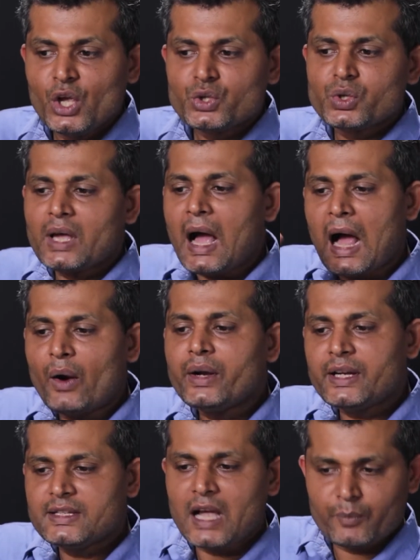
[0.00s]
So how it
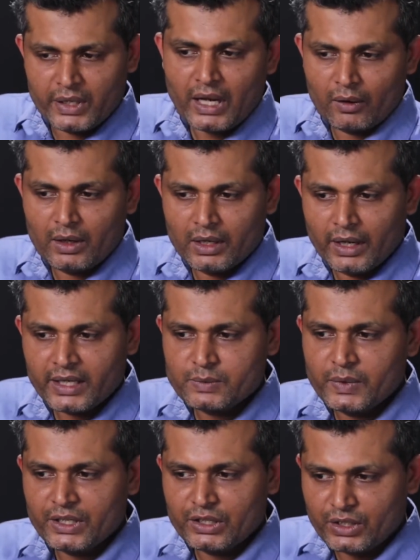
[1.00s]
is happening, I will
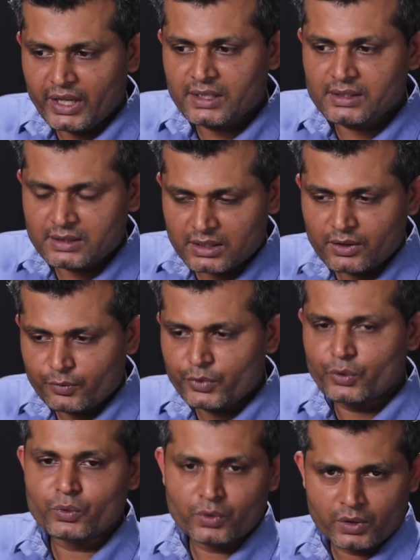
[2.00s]
explain in the next
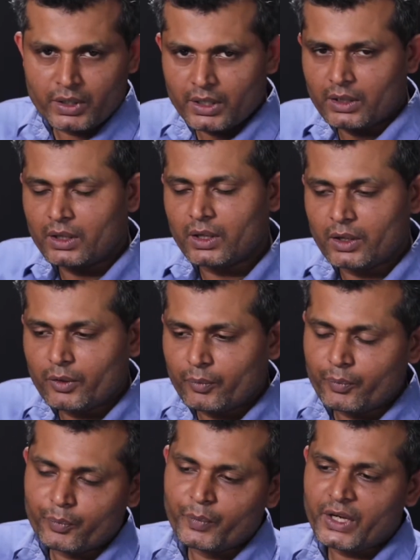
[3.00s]
few
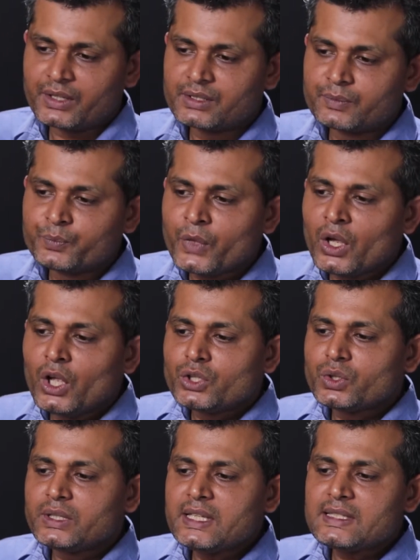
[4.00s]
minutes.
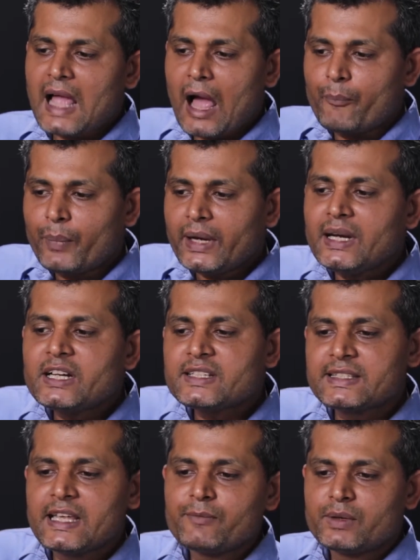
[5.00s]
So this apparent
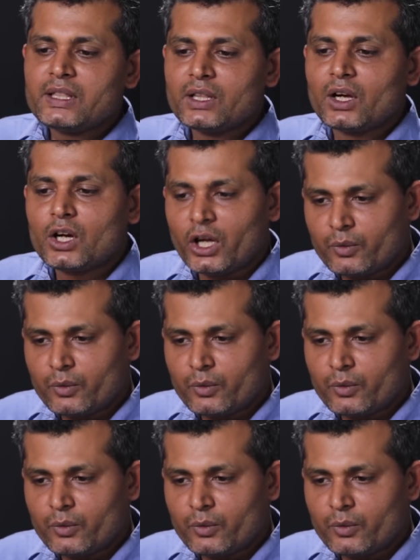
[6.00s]
shift in the